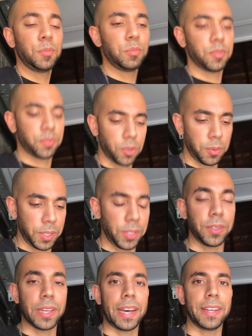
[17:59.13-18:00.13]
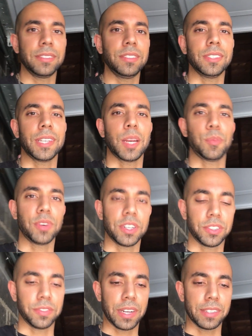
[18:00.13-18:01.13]
before we do that, just gotta
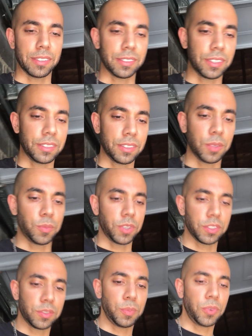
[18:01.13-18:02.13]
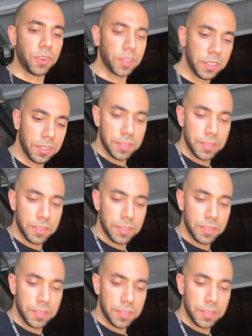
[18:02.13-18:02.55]
pressurize the system once more,